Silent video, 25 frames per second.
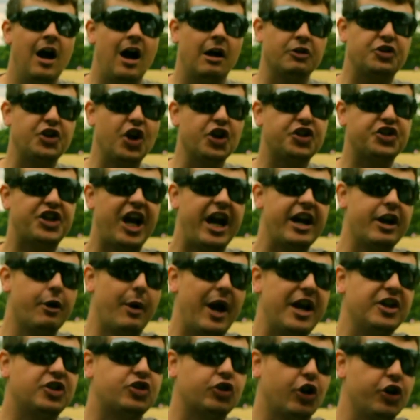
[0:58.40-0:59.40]
I'm just going to
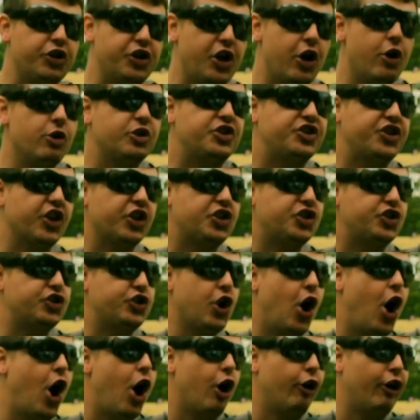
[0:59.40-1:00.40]
introduce the
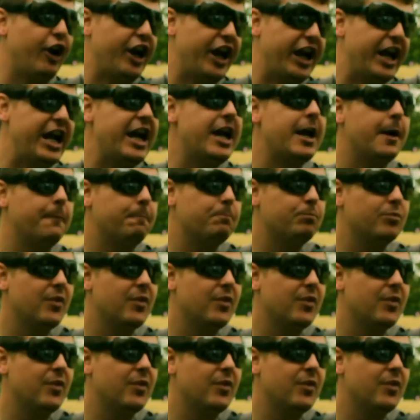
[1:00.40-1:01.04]
story